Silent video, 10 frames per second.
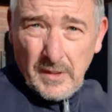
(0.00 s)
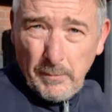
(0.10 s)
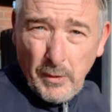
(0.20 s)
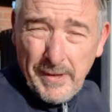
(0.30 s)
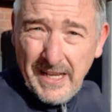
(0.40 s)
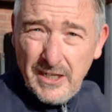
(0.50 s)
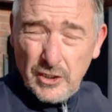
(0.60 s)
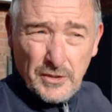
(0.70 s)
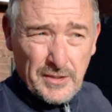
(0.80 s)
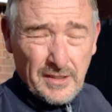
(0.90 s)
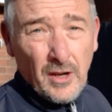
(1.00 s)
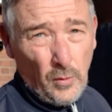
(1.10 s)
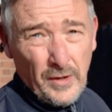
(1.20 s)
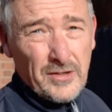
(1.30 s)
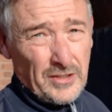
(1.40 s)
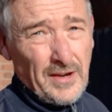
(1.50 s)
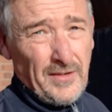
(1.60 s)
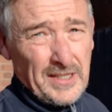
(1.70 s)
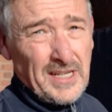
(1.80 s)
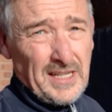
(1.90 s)
blooming ages. Winter's
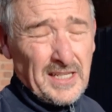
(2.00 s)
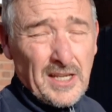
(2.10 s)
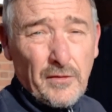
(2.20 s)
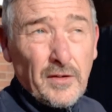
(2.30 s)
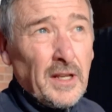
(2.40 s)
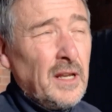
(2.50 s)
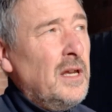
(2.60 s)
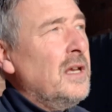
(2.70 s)
definitely setting itself in.